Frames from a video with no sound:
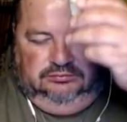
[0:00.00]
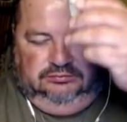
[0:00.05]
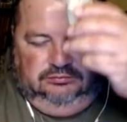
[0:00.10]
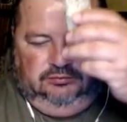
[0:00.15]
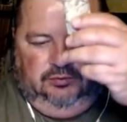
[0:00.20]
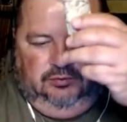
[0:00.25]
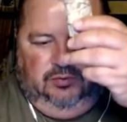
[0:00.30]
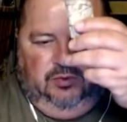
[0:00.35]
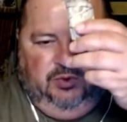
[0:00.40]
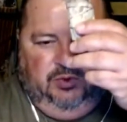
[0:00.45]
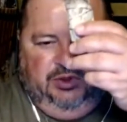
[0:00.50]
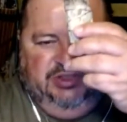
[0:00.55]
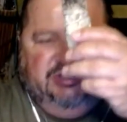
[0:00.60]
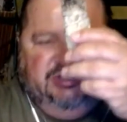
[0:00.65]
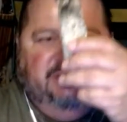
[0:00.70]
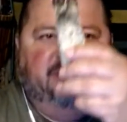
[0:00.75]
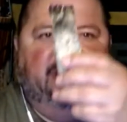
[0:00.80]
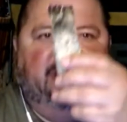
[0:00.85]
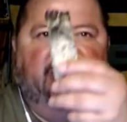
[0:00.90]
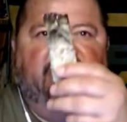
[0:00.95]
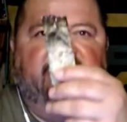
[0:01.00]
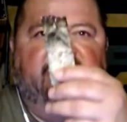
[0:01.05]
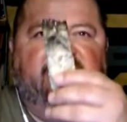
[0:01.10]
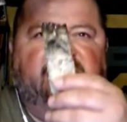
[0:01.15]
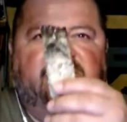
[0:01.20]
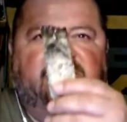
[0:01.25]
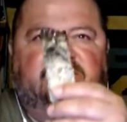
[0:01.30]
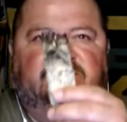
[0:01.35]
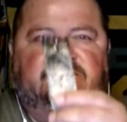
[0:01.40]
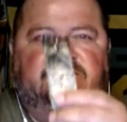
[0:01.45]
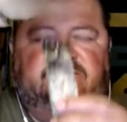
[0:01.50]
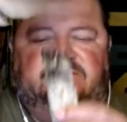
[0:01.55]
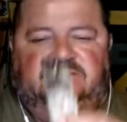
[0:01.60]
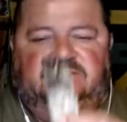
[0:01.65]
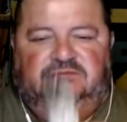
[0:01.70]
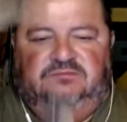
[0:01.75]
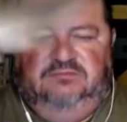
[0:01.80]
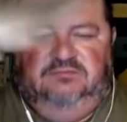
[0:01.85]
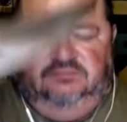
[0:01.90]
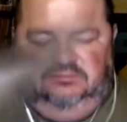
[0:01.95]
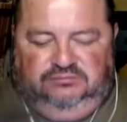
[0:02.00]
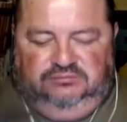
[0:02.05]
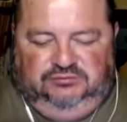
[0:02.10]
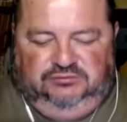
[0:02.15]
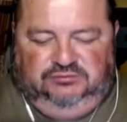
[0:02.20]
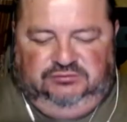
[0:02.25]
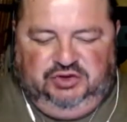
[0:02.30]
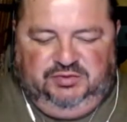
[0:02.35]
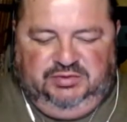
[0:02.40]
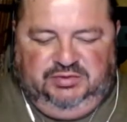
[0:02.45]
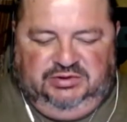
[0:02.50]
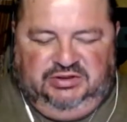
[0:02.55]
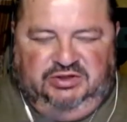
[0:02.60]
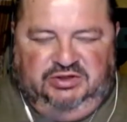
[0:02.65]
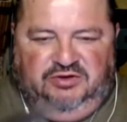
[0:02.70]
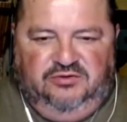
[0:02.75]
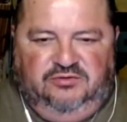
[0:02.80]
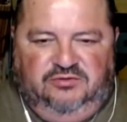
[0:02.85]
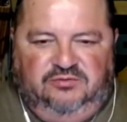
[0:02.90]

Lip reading: What is above is below.